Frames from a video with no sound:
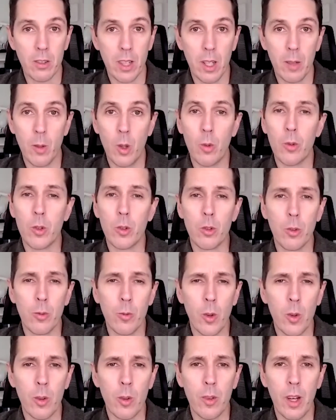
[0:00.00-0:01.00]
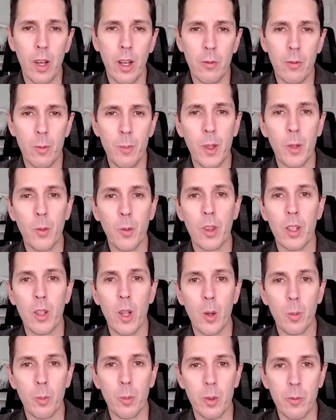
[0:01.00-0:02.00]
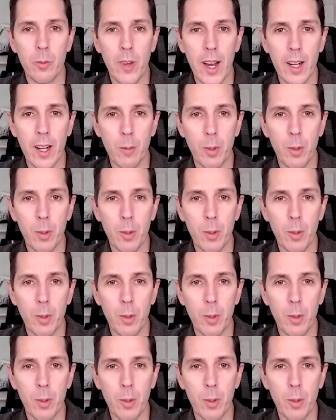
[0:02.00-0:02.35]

I don't know if you're uh, familiar with the locums provider,